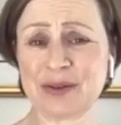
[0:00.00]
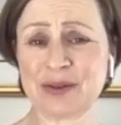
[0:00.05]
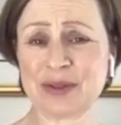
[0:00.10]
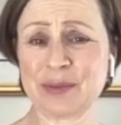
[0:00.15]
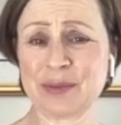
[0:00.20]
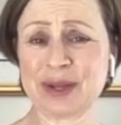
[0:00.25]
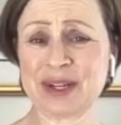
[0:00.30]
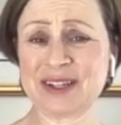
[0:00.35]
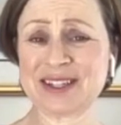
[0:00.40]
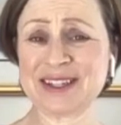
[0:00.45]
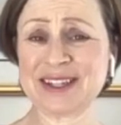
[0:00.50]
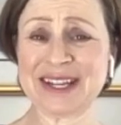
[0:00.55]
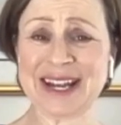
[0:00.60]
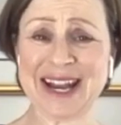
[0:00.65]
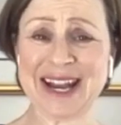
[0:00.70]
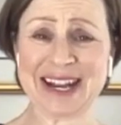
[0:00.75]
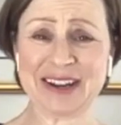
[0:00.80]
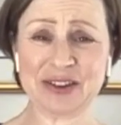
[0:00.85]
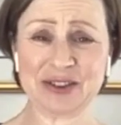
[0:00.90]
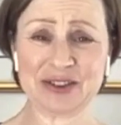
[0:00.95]
on the meridian
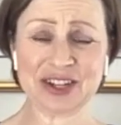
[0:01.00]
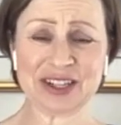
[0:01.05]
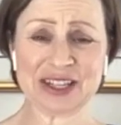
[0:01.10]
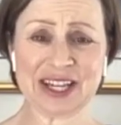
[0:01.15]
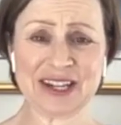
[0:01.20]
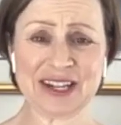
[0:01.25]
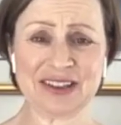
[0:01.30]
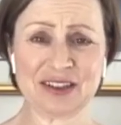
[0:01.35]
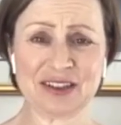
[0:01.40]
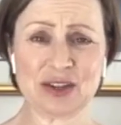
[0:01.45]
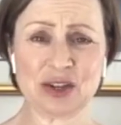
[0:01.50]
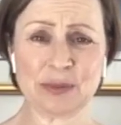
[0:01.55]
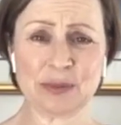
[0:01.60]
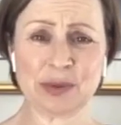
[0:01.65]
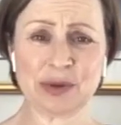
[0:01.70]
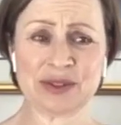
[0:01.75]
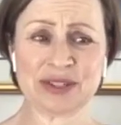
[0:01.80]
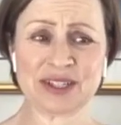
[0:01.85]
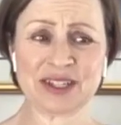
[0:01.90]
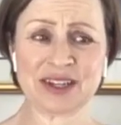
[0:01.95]
energy lines in your
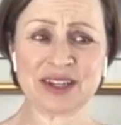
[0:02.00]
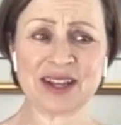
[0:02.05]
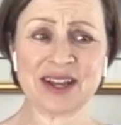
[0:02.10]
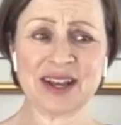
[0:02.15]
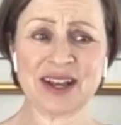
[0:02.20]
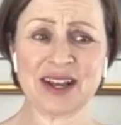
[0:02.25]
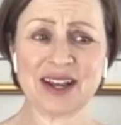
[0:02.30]
body,